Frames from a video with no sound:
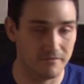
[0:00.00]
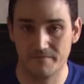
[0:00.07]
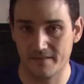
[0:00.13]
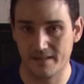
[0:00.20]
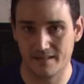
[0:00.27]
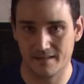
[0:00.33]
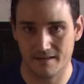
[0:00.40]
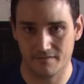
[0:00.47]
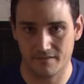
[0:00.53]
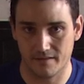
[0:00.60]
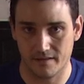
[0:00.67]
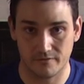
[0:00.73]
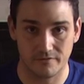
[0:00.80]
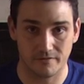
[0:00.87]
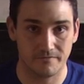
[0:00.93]
the feet and
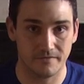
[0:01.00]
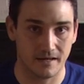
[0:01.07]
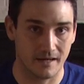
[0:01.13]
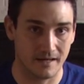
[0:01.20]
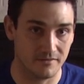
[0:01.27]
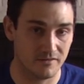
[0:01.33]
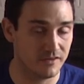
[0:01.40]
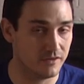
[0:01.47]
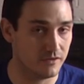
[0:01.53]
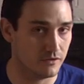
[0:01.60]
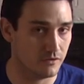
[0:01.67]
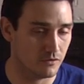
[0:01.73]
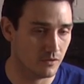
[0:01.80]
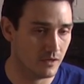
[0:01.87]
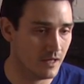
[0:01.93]
everything should fit on
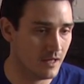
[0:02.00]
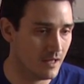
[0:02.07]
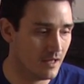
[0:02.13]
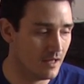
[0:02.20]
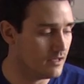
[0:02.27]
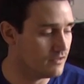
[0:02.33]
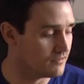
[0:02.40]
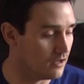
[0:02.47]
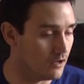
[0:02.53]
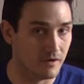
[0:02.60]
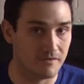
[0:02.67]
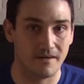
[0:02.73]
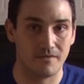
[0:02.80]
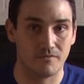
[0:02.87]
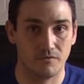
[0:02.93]
two. So
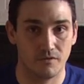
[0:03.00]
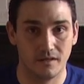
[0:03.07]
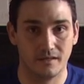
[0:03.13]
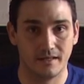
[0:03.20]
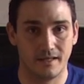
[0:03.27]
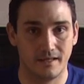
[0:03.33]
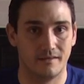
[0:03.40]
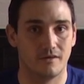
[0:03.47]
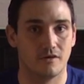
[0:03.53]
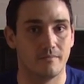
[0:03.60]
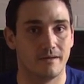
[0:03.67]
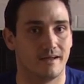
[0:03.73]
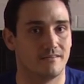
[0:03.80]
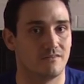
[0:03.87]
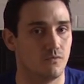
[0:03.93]
if I really need to go
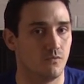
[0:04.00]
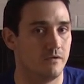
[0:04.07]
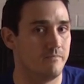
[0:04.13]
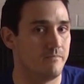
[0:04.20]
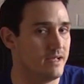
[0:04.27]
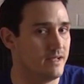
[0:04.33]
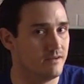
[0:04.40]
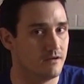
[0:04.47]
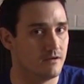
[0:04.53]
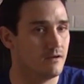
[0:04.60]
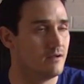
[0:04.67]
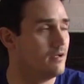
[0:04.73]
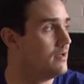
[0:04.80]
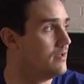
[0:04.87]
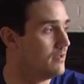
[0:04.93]
back to 1
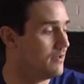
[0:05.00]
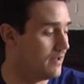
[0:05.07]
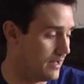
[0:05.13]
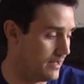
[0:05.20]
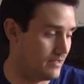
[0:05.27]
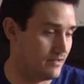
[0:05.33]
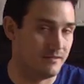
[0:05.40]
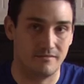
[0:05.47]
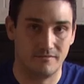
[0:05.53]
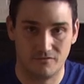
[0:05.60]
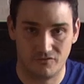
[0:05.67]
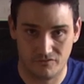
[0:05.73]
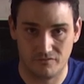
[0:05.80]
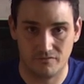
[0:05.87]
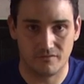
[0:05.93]
meter, I can
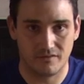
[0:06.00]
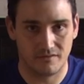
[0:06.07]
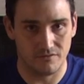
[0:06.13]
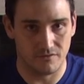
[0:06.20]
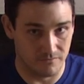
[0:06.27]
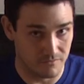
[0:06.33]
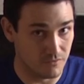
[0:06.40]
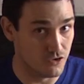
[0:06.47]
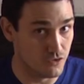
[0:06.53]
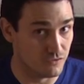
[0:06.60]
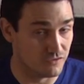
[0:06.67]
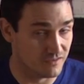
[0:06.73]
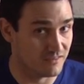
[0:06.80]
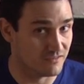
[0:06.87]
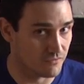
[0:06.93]

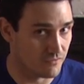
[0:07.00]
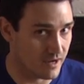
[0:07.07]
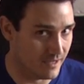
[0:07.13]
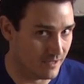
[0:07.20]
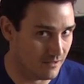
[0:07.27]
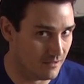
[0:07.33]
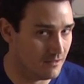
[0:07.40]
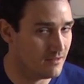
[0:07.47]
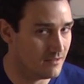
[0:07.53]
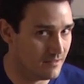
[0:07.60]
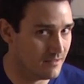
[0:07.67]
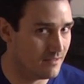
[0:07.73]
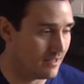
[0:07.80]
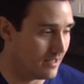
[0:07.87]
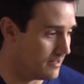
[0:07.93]
use this rail
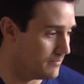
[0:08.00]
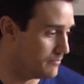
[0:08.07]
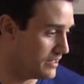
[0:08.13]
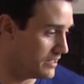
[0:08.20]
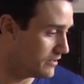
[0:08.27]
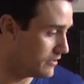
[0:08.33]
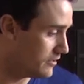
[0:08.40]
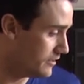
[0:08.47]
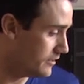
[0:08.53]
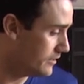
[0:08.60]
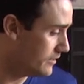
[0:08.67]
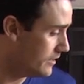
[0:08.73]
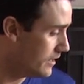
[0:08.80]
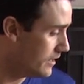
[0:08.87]
and be good.